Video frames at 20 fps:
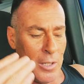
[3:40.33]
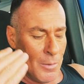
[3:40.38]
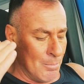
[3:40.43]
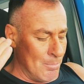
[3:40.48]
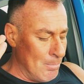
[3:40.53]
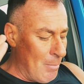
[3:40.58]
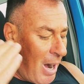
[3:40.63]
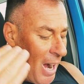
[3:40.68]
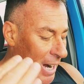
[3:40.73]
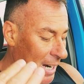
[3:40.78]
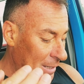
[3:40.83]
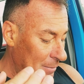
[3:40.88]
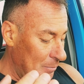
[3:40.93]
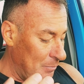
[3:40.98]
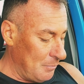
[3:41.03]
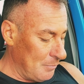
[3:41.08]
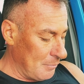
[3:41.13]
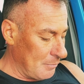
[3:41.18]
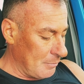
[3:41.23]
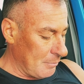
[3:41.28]
But
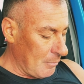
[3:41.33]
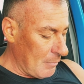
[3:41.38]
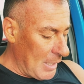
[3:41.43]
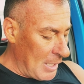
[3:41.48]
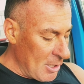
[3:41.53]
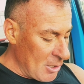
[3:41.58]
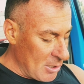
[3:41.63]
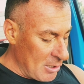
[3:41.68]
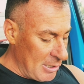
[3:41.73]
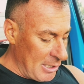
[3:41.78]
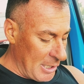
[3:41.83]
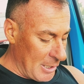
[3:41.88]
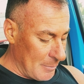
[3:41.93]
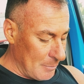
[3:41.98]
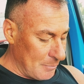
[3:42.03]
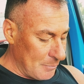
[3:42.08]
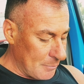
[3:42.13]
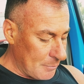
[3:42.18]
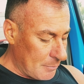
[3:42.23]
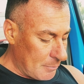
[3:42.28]
here's the deal.
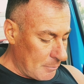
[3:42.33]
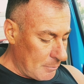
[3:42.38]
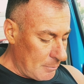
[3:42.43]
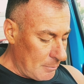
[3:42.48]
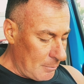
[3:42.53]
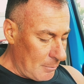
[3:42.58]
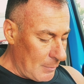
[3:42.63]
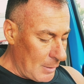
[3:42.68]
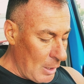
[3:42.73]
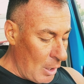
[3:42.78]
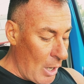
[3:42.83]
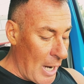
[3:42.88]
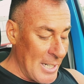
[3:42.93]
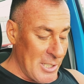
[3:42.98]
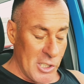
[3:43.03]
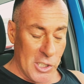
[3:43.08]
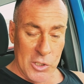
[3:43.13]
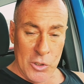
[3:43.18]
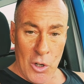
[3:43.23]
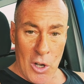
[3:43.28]
I
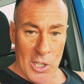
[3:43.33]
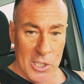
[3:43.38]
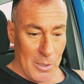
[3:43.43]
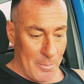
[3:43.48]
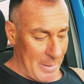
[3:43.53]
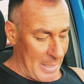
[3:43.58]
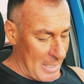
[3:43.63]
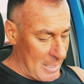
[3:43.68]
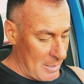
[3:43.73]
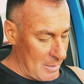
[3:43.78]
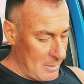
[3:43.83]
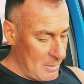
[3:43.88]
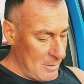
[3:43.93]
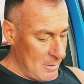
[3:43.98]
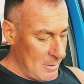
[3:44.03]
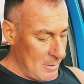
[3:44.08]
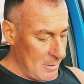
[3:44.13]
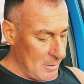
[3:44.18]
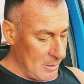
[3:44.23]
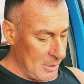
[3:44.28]
just talked about
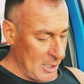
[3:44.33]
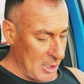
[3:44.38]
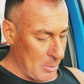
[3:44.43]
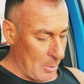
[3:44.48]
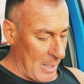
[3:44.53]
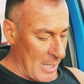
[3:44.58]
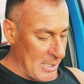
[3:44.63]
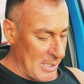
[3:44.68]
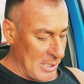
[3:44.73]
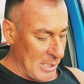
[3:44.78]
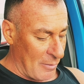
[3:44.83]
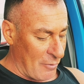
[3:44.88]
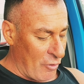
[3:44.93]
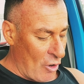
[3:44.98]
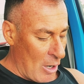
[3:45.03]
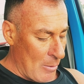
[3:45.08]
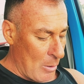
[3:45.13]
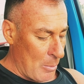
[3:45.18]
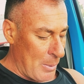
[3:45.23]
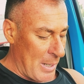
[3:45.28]
these prices. A
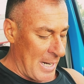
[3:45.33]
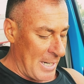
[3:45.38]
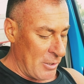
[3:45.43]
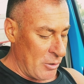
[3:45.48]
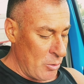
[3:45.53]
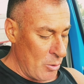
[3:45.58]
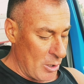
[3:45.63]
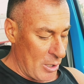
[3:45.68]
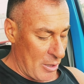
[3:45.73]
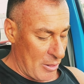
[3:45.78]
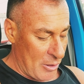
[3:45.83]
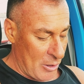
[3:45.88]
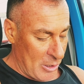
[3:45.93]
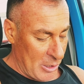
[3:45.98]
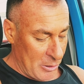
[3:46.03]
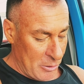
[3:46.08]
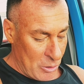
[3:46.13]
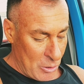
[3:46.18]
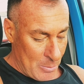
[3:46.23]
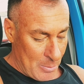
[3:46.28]
farmer paying
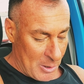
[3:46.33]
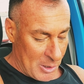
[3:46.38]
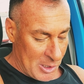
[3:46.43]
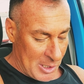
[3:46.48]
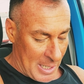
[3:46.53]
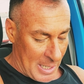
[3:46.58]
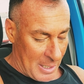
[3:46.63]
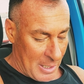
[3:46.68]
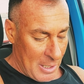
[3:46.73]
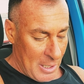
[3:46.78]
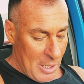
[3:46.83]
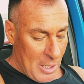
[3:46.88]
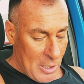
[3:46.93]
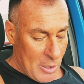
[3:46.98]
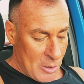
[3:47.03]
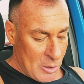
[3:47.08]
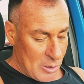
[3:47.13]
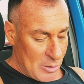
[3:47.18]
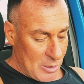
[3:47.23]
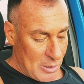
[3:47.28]
232%.
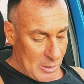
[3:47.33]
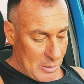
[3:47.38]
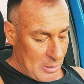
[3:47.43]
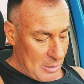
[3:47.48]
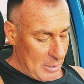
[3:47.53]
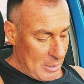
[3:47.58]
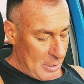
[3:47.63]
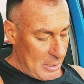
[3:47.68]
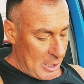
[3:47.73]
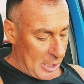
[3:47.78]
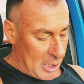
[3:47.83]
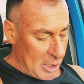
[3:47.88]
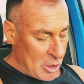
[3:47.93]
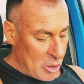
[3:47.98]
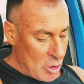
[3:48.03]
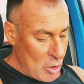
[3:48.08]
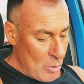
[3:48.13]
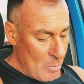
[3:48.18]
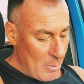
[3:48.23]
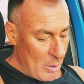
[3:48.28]
There's the
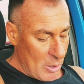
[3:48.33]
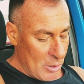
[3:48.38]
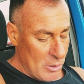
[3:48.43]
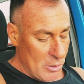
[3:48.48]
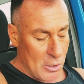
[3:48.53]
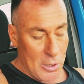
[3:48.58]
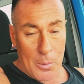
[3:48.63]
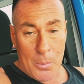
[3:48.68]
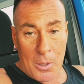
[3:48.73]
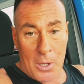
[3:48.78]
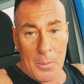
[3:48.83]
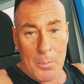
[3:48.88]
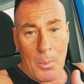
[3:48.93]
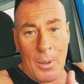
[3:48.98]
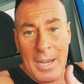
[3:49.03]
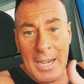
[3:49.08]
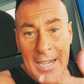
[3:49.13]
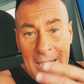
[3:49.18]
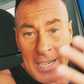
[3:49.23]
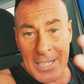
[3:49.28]
consumers, they're going to
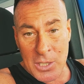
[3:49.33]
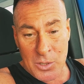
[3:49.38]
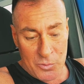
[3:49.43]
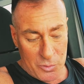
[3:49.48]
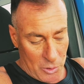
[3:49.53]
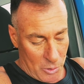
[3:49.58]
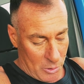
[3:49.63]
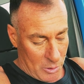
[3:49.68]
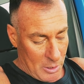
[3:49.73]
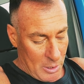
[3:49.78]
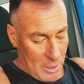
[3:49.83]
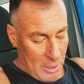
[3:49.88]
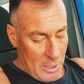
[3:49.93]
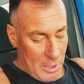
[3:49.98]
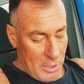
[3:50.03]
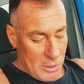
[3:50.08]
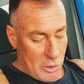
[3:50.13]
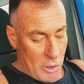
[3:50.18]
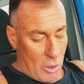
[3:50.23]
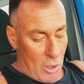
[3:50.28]
plant less food.
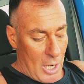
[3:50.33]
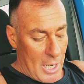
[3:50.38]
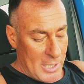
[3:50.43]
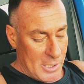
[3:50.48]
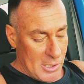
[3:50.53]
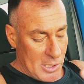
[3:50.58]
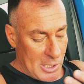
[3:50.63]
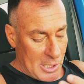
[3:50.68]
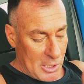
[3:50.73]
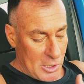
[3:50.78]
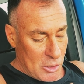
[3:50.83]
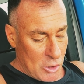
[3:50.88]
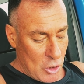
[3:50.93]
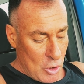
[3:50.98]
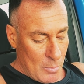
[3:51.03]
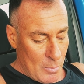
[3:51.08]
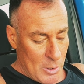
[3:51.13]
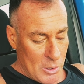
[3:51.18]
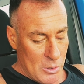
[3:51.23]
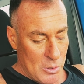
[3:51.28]
So us, the
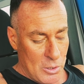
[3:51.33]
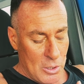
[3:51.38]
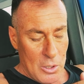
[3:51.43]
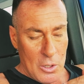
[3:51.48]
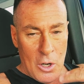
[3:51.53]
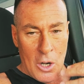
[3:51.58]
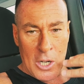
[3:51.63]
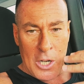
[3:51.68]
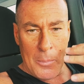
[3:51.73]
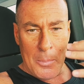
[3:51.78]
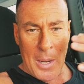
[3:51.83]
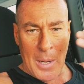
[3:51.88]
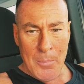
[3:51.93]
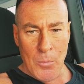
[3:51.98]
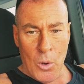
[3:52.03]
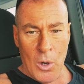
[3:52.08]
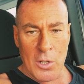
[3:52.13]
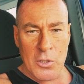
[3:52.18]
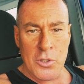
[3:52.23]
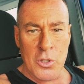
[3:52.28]
consumers, are going to pay
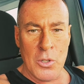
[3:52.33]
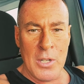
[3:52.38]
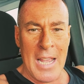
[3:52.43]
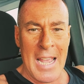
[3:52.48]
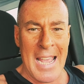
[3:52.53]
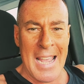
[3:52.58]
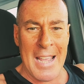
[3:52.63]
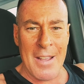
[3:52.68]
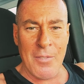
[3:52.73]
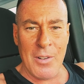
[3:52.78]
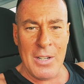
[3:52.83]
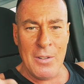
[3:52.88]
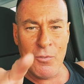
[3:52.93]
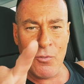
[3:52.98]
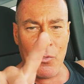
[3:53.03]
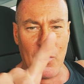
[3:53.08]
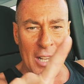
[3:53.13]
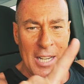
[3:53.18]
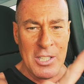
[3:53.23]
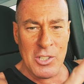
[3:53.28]
more. So you have
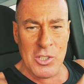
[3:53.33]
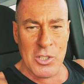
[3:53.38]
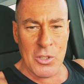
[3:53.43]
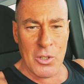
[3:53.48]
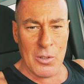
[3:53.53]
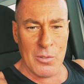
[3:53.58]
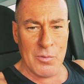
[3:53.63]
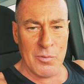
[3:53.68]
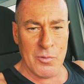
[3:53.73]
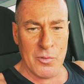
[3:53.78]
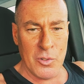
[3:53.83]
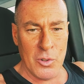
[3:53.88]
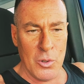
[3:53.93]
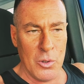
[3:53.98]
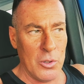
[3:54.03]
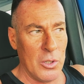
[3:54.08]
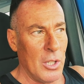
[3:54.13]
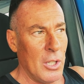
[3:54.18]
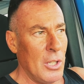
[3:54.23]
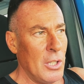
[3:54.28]
inflation on
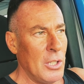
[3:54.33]
food.